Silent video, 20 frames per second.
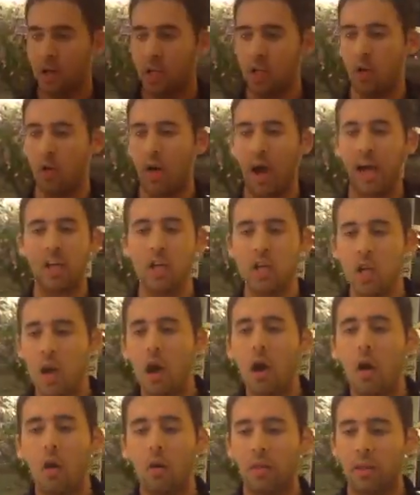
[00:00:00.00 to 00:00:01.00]
you know, I
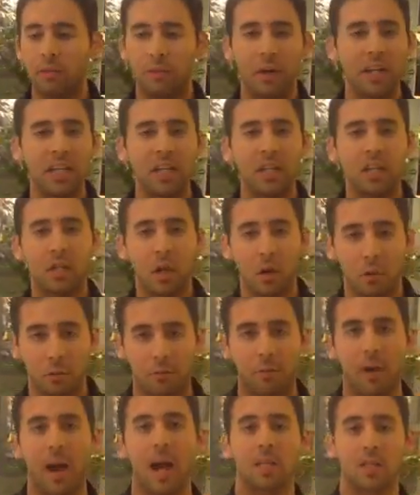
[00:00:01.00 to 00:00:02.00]
know that if I need to go
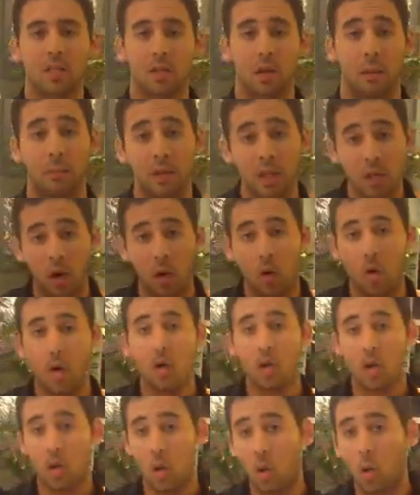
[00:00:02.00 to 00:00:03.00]
faster, I'm going to go
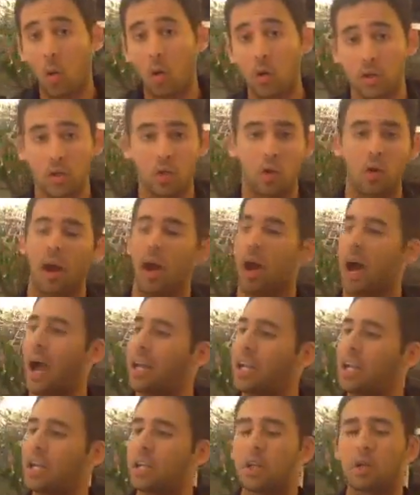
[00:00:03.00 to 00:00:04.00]
coarse, or
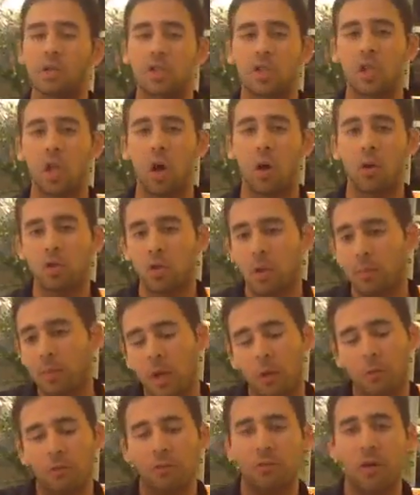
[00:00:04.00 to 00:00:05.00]
I need to go slower, so I'm
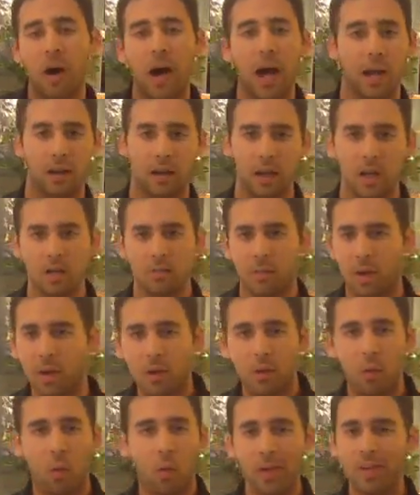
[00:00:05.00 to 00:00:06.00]
going to go fine. But
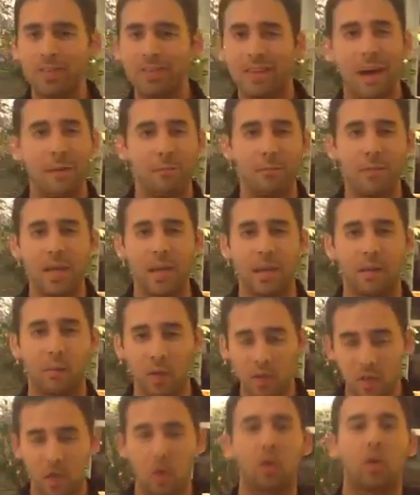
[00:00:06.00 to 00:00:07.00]
what does that mean?
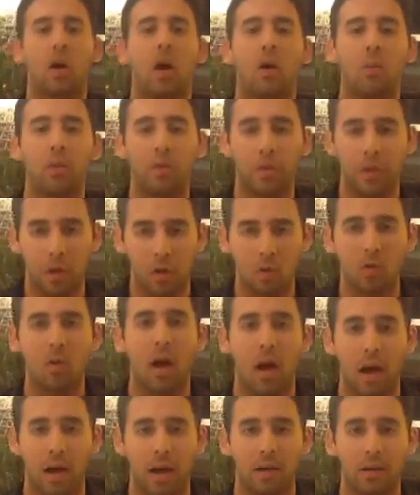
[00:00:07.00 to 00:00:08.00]
What's going on with the
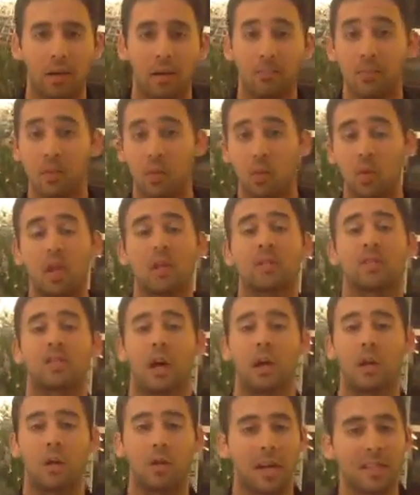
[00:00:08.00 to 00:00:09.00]
grind? Well, I'll
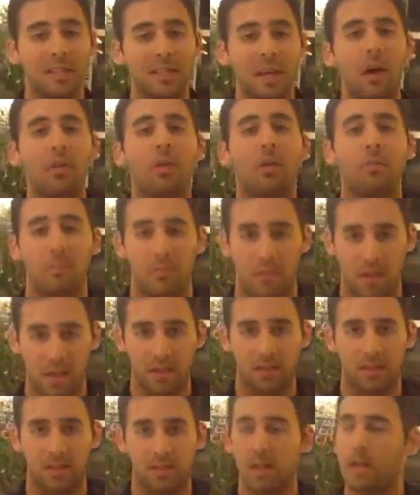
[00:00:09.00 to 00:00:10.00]
tell you, and I tell them
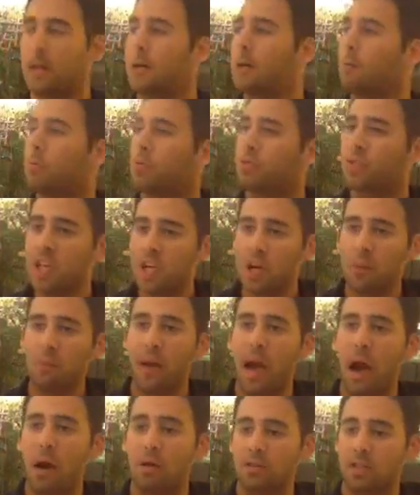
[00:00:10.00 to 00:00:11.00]
this. Think
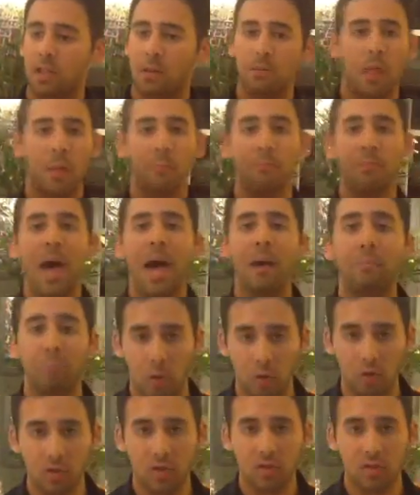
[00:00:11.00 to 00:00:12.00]
about
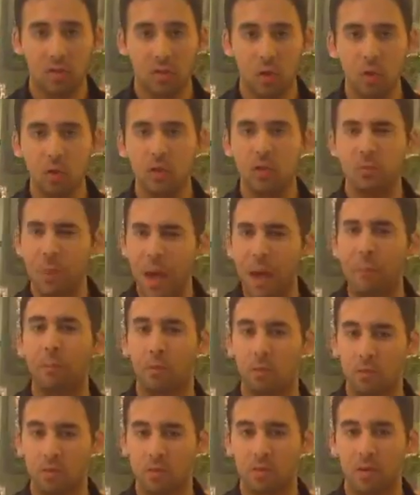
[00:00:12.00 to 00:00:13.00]
pebbles, loose
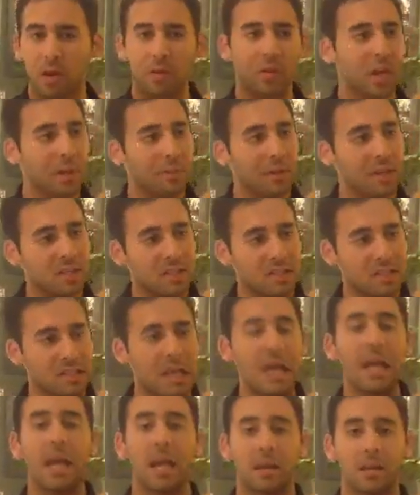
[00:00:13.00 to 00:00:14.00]
pebbles. Think about
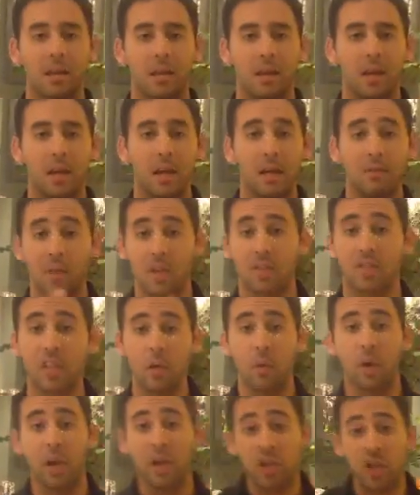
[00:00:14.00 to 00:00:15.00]
sand. Now say
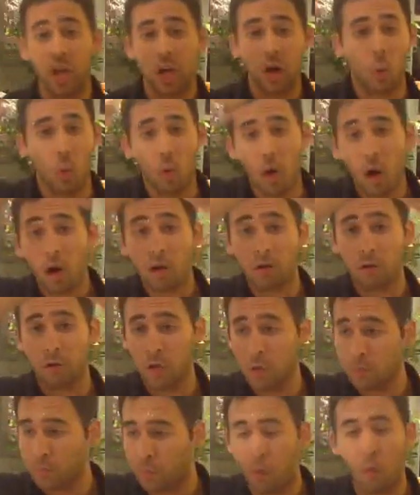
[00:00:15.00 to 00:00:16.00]
you had a jug of water
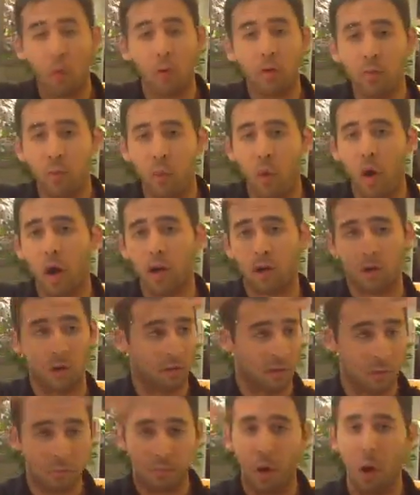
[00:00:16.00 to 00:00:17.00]
and you poured water
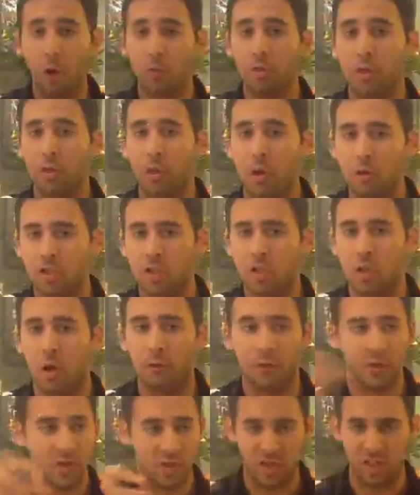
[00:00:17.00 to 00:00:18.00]
over both of those
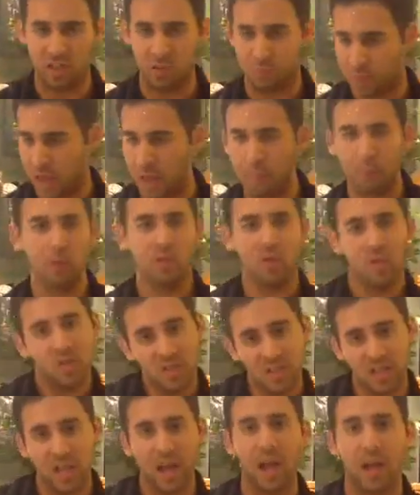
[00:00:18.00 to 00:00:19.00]
surfaces, pebbles and
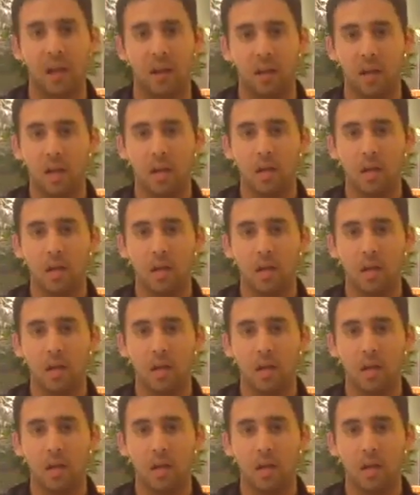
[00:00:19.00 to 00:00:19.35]
sand.